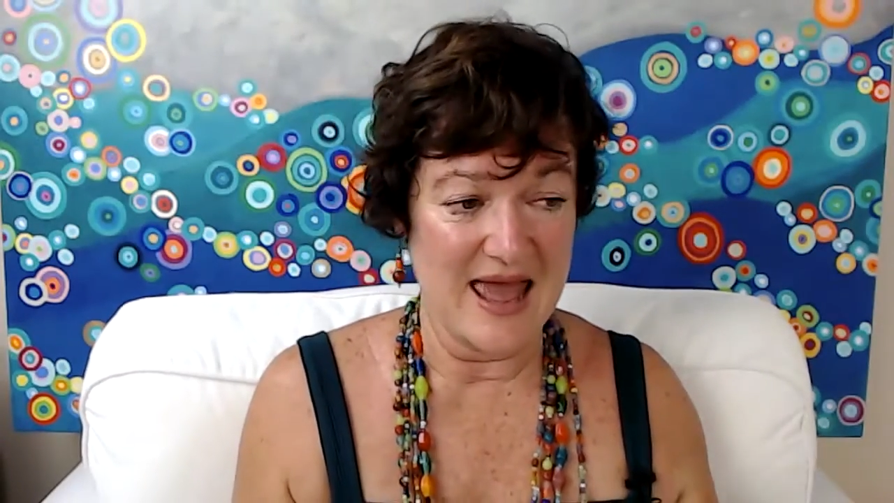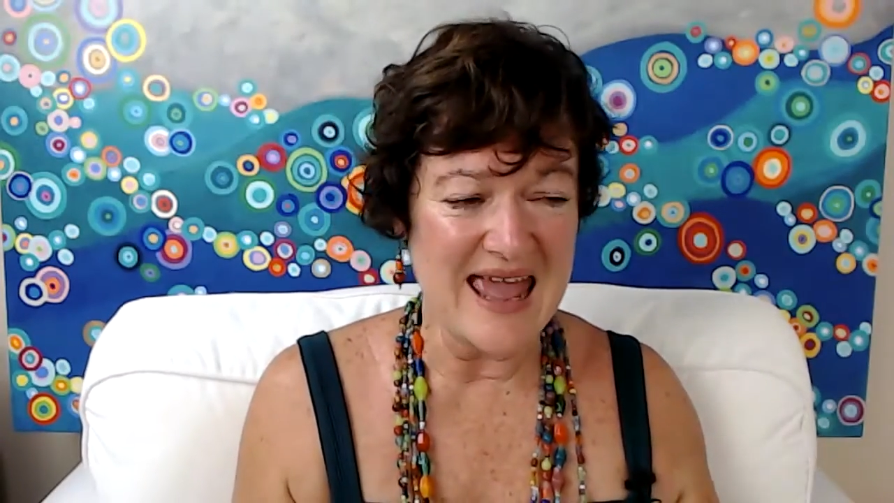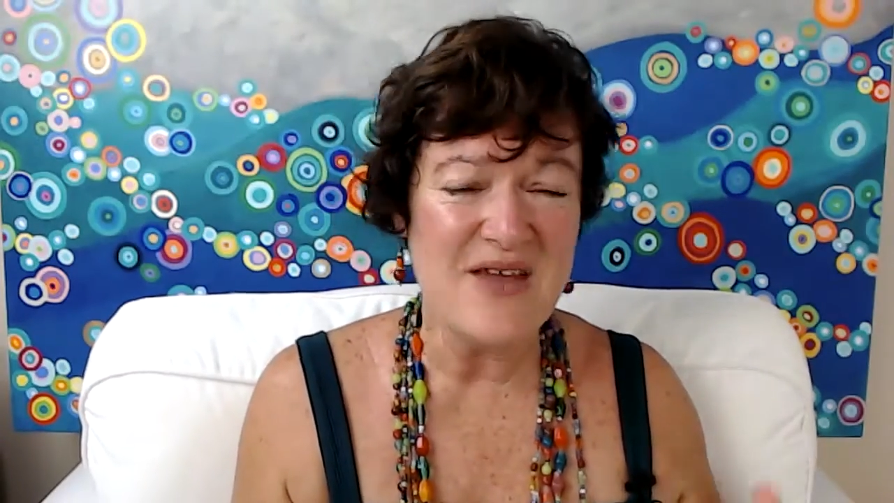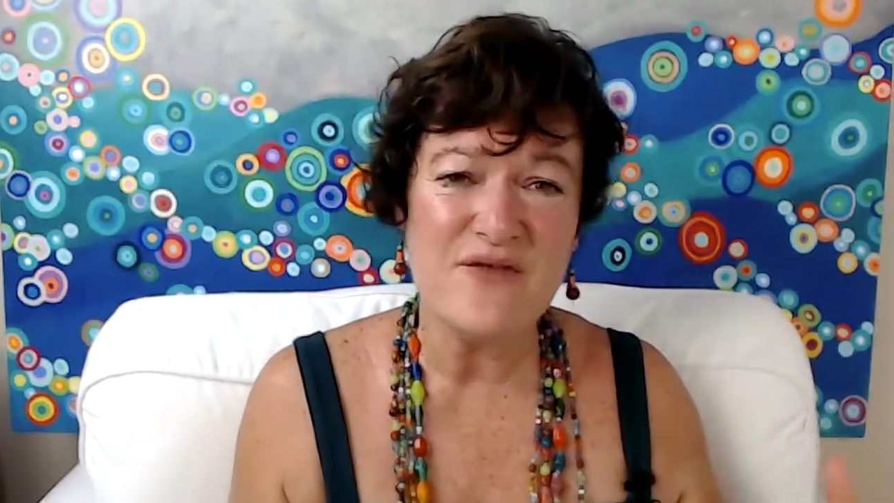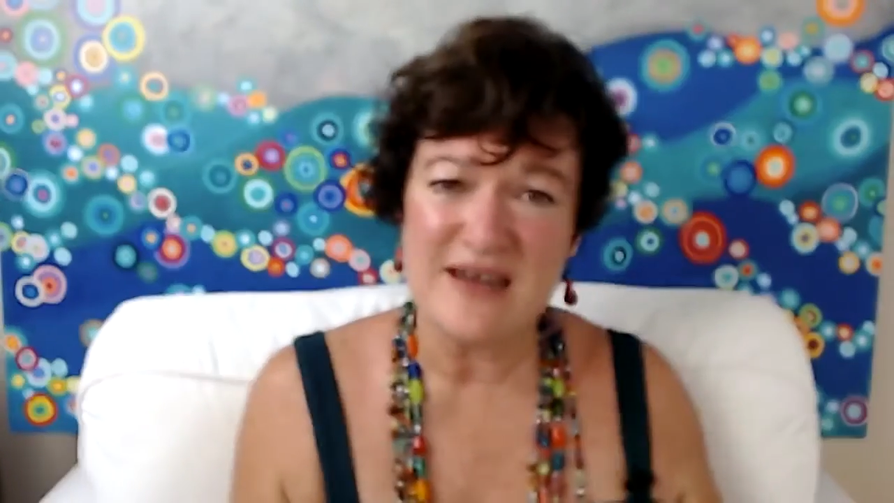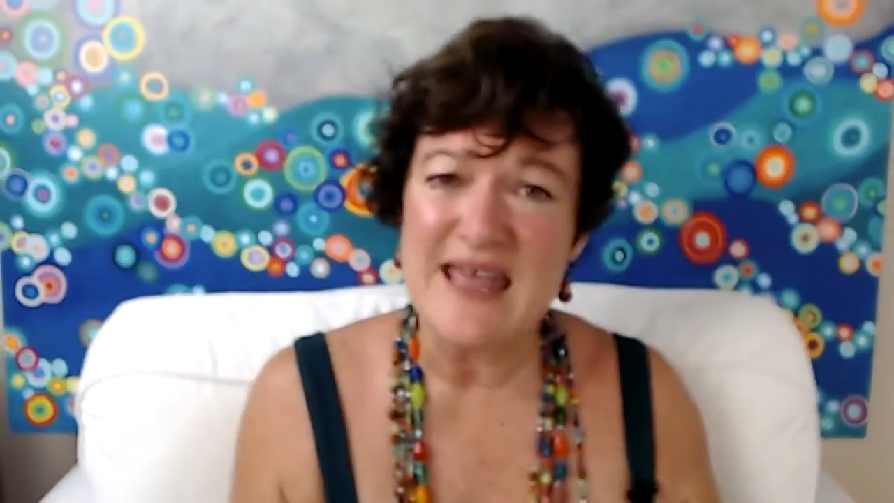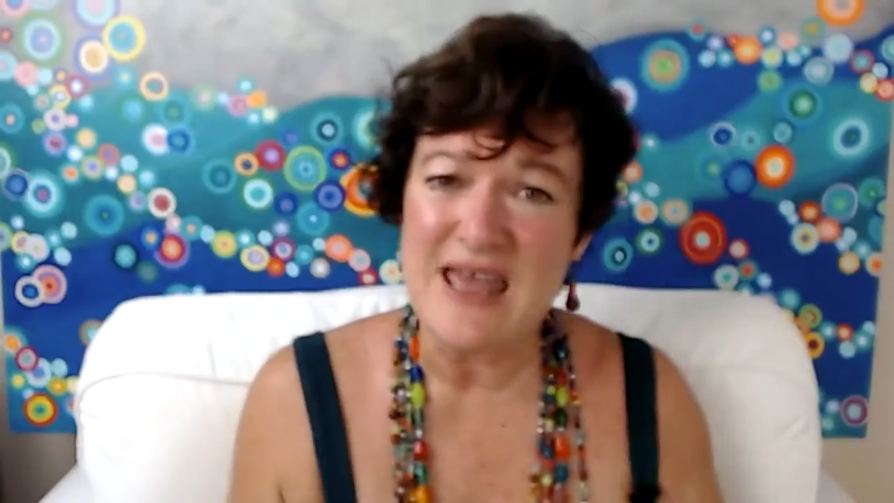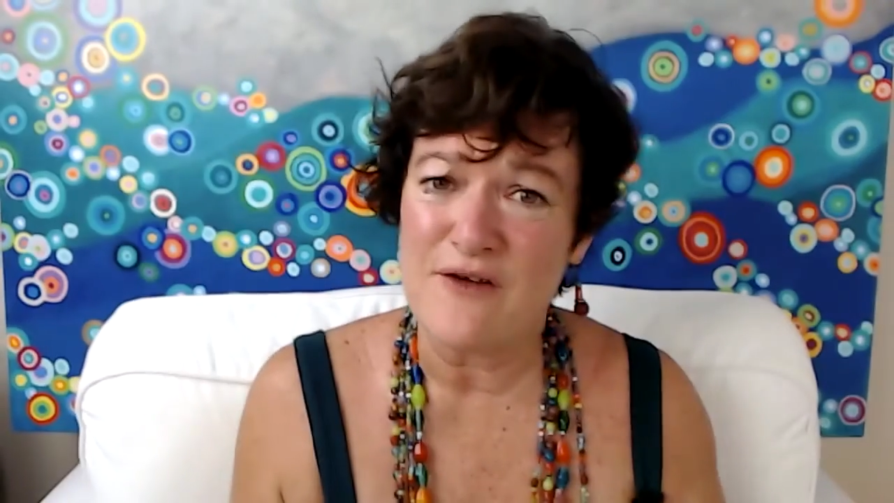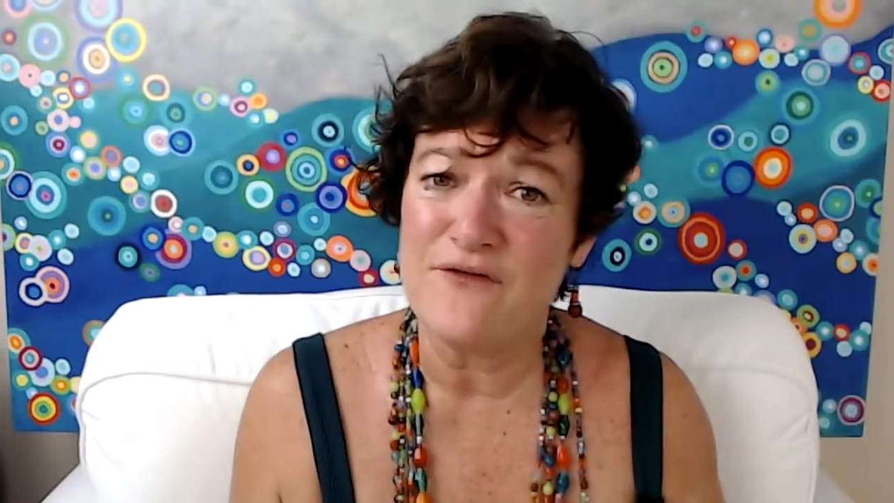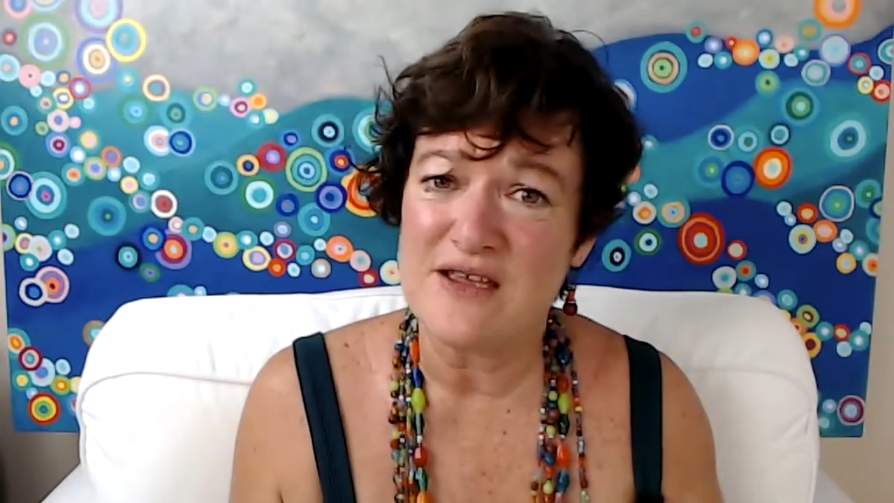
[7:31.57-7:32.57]
Even
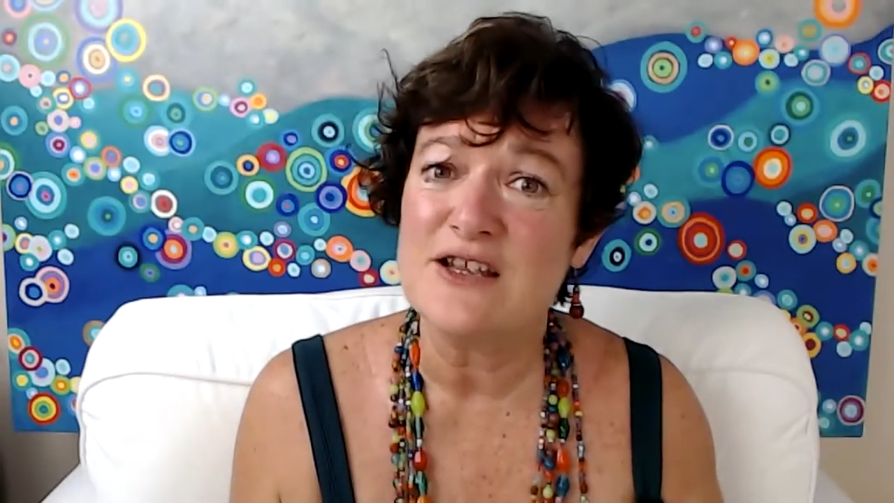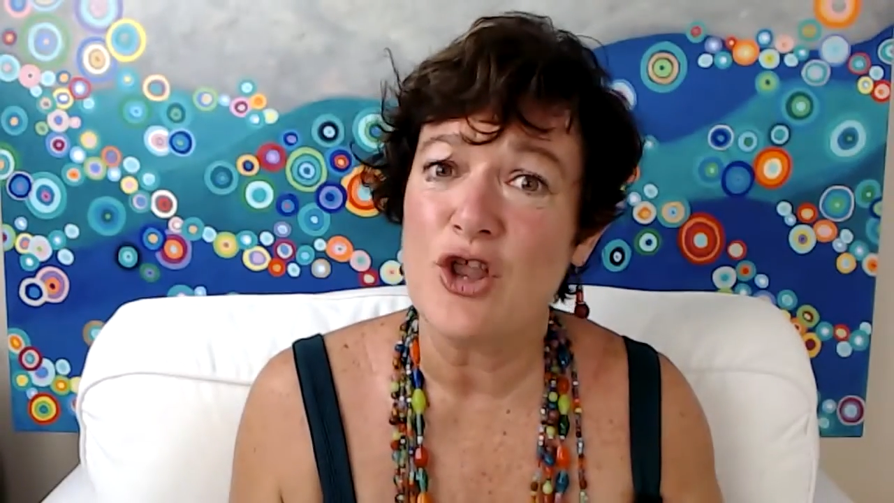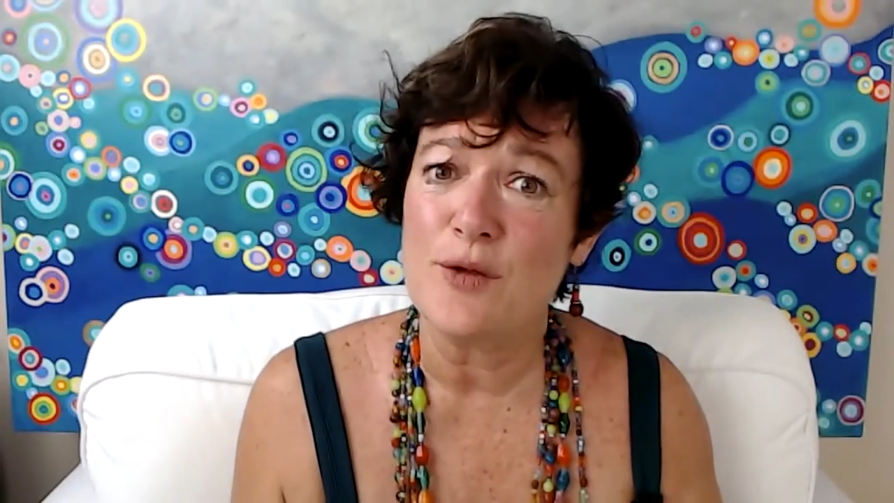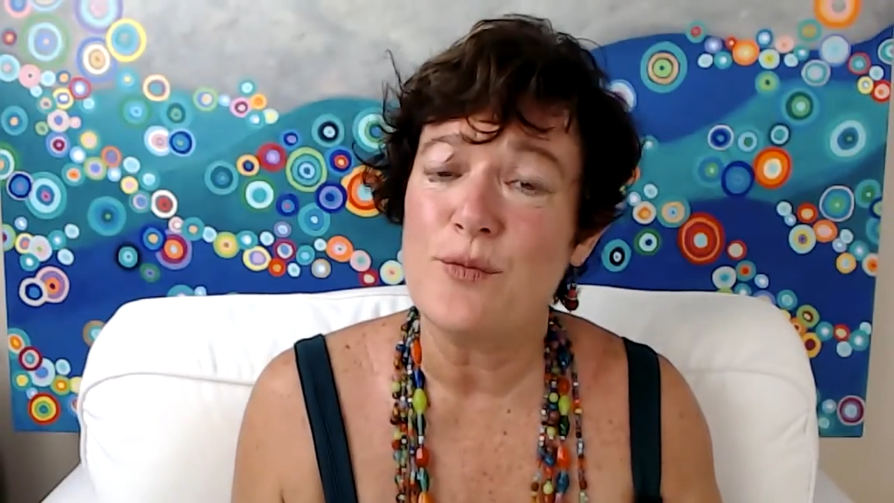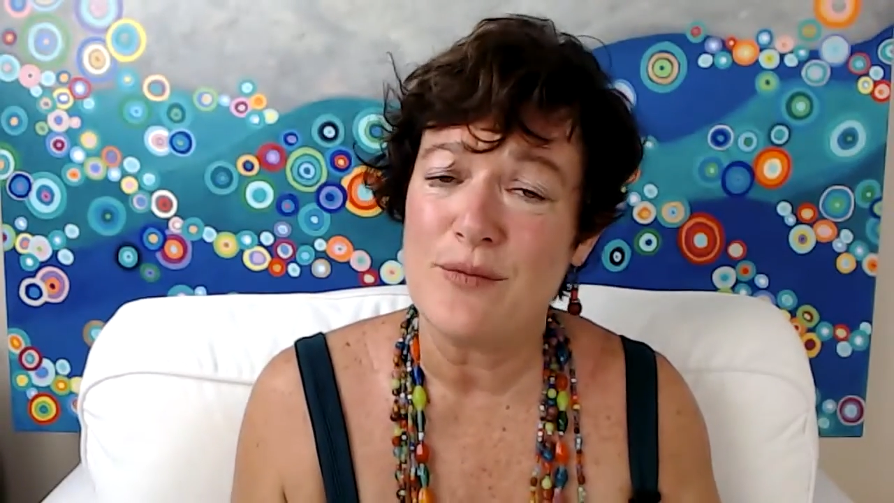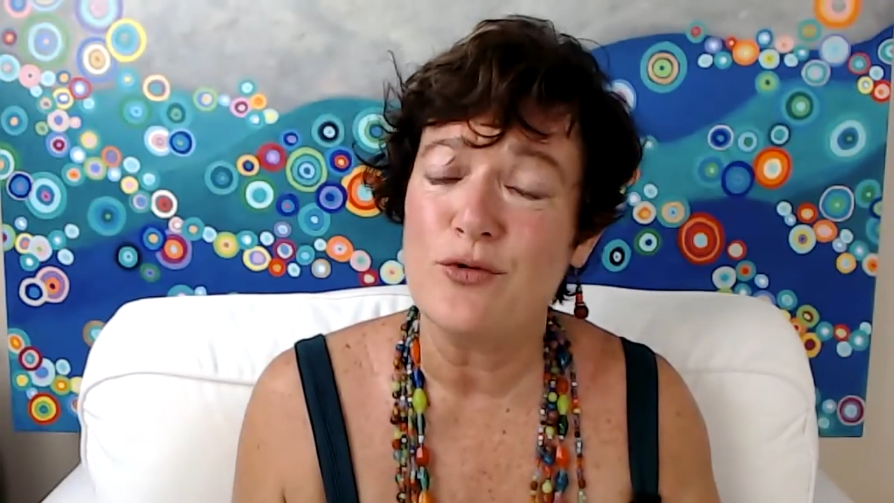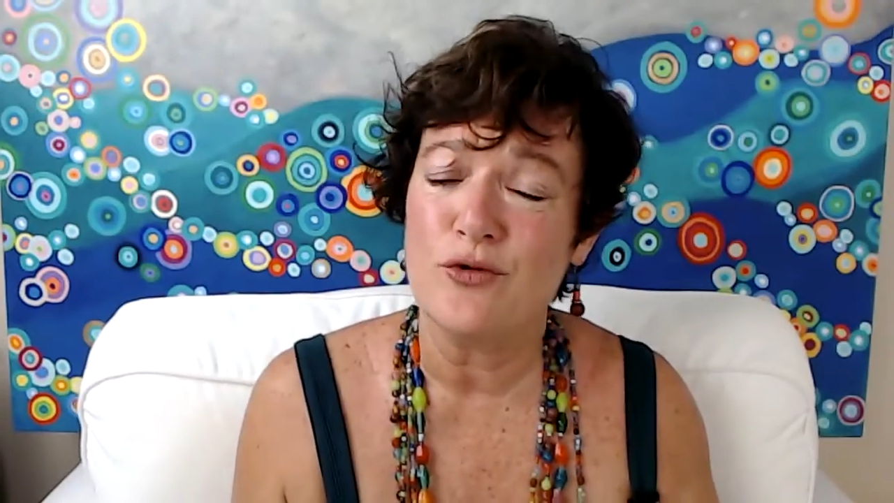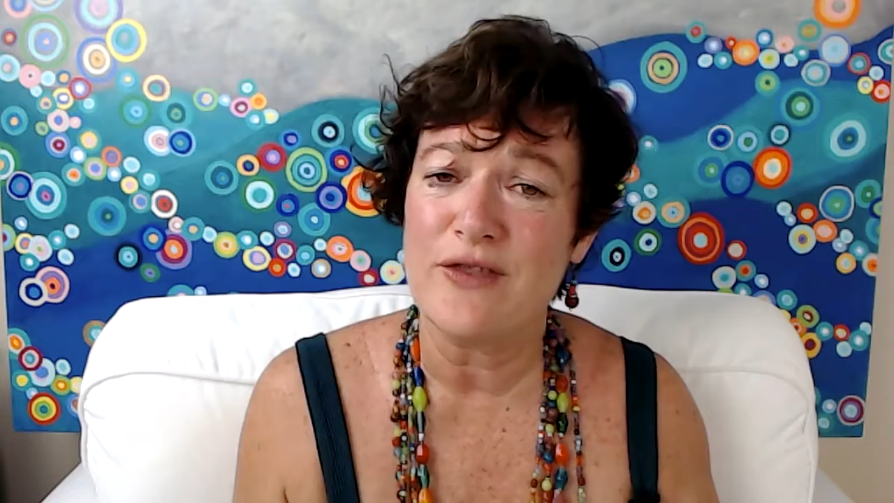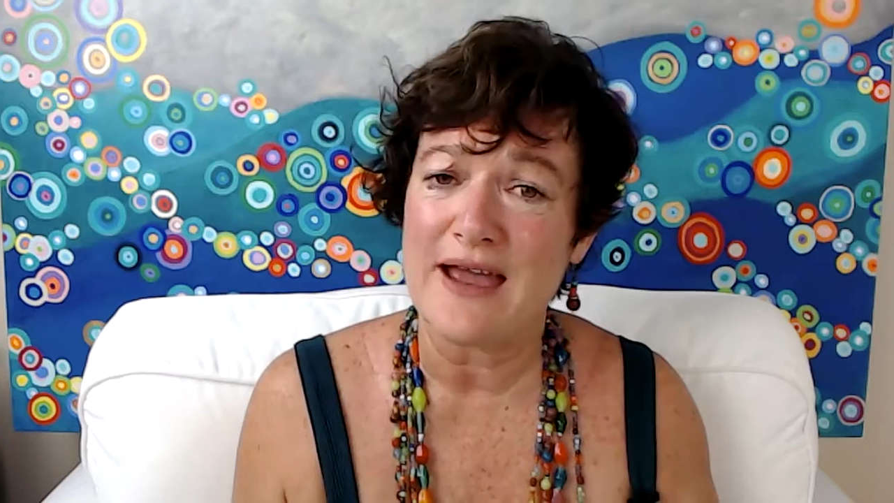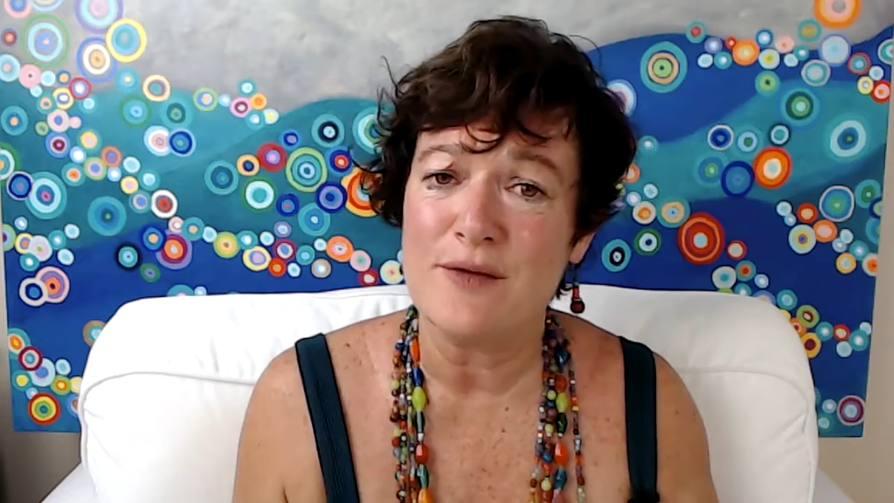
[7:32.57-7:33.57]
if there's a lot of
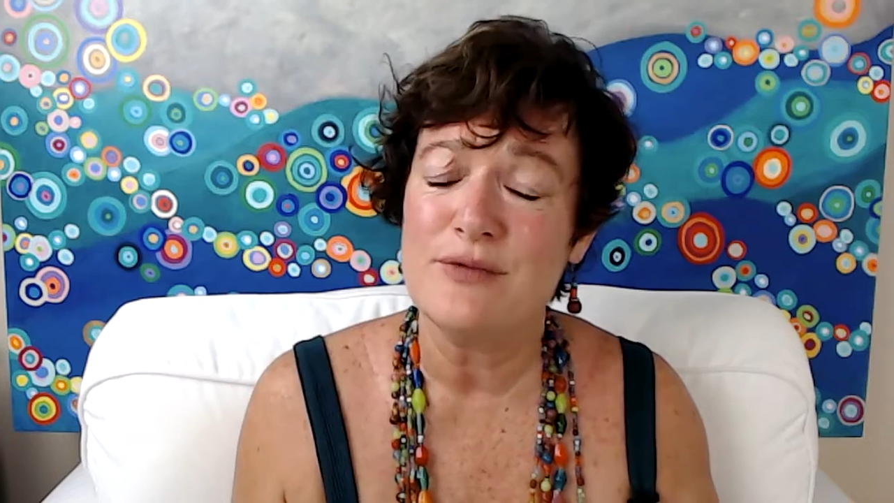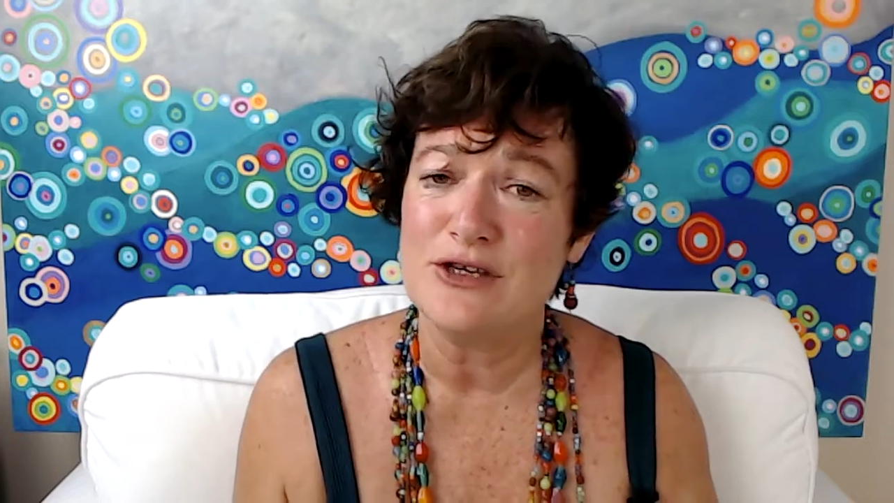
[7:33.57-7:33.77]
people that can be